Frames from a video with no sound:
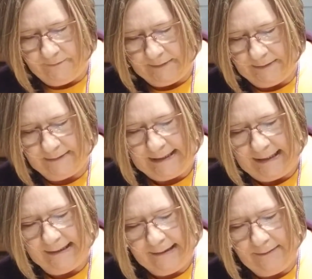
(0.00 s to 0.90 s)

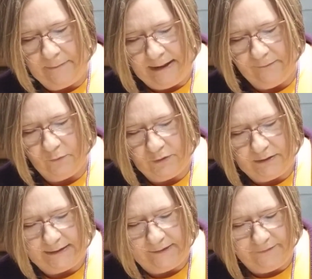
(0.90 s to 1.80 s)
selling them, I would
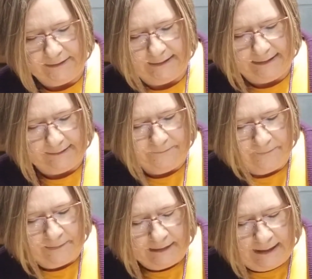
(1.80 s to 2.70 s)
definitely
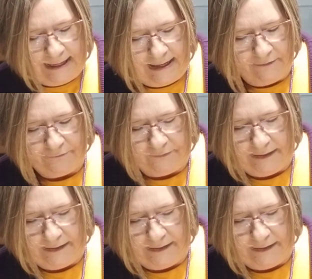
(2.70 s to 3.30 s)
have